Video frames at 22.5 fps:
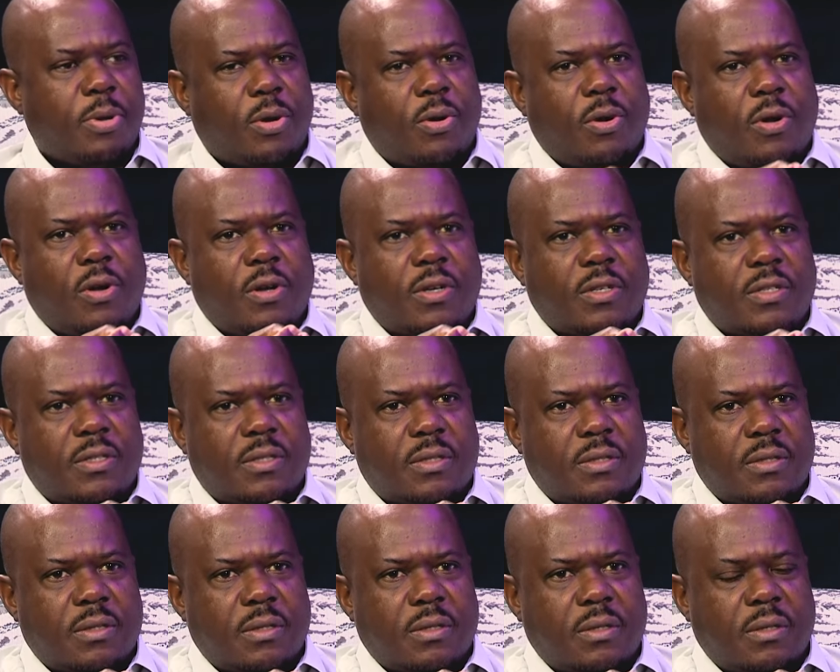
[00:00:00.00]

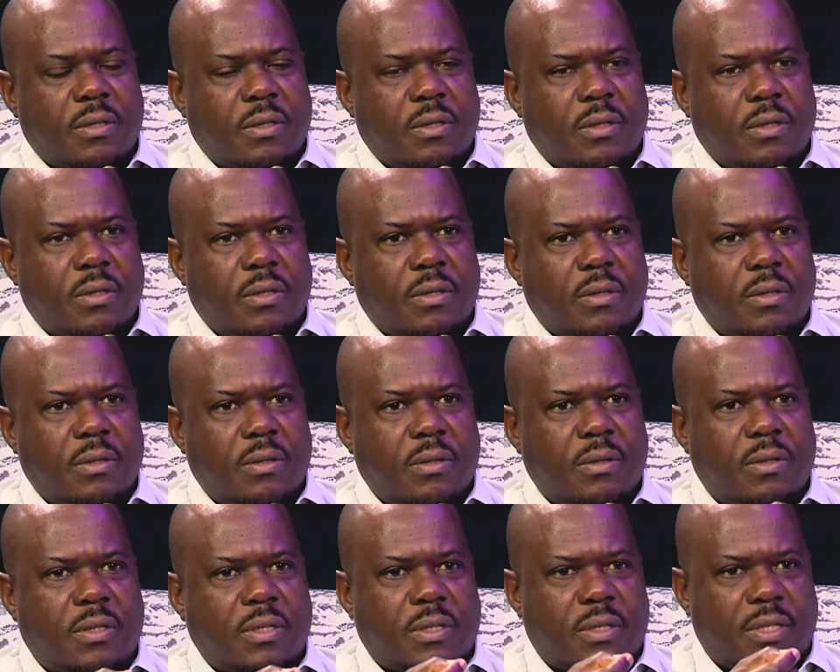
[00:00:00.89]
Because
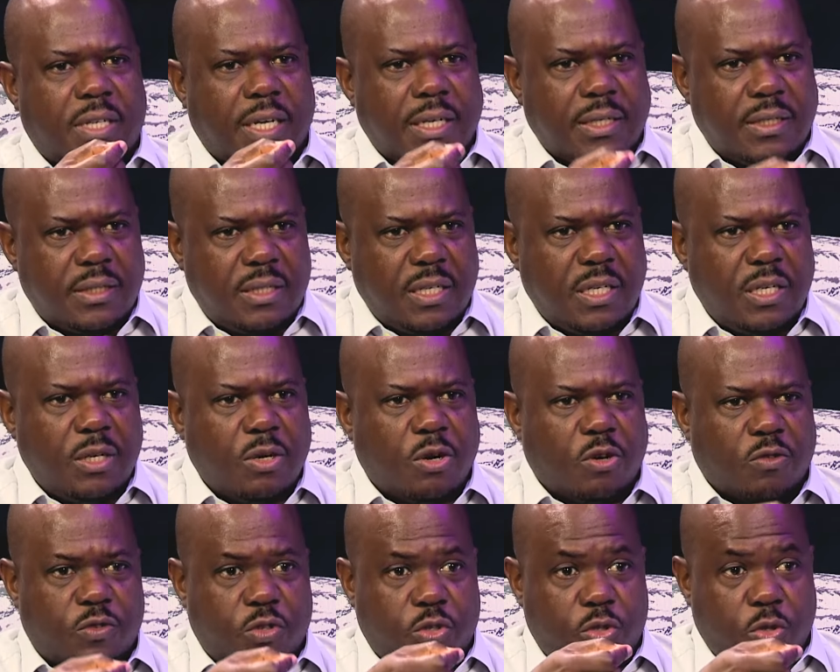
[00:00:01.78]
the destiny
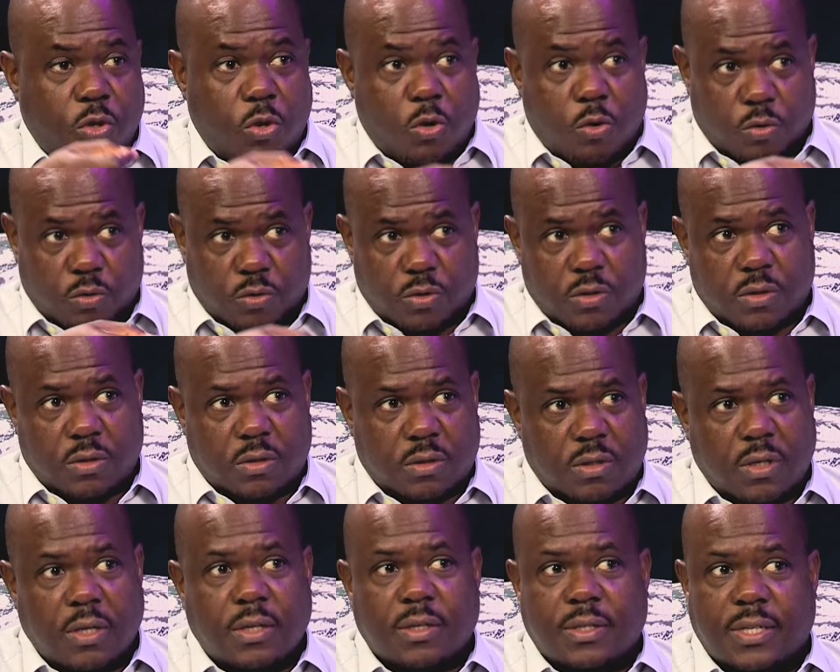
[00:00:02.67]
of souls
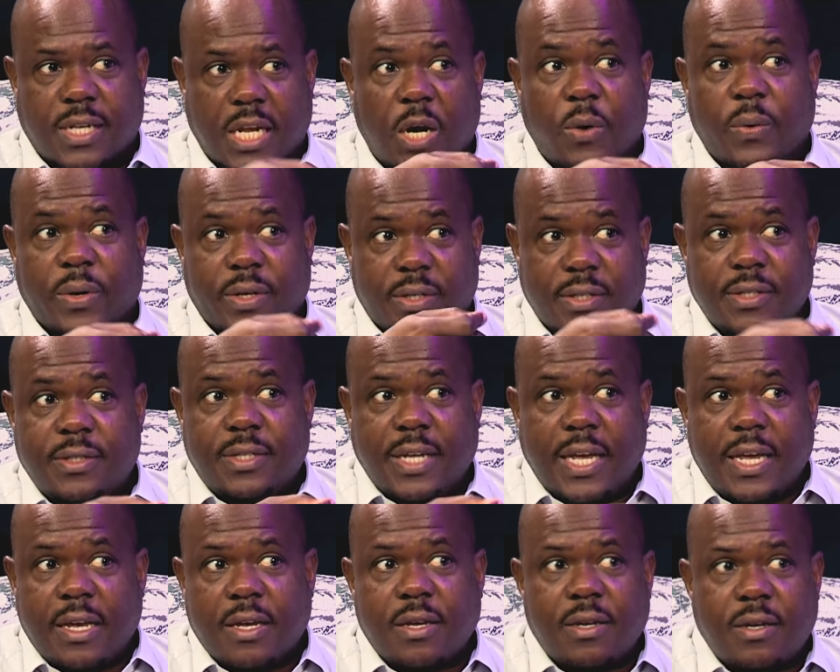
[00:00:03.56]
is now at
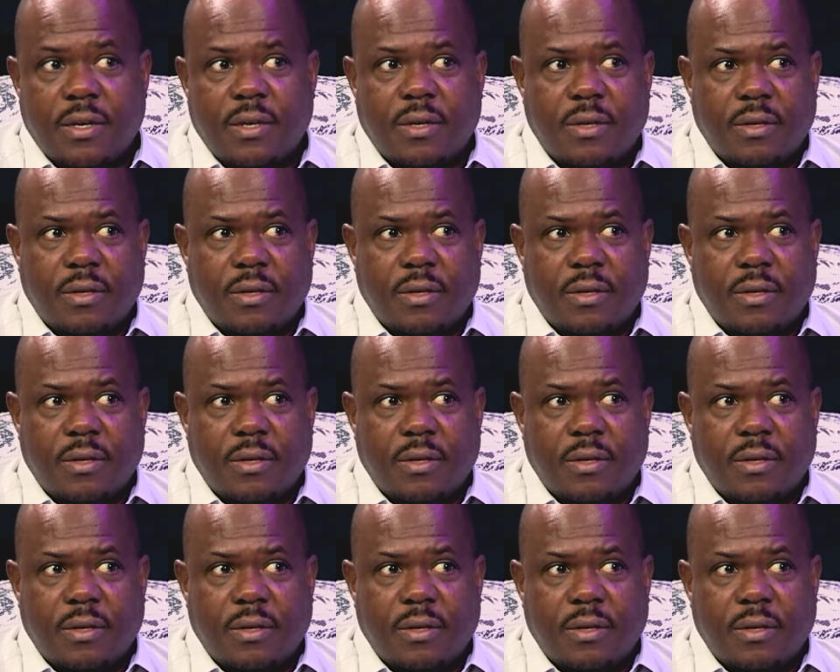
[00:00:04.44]
stake.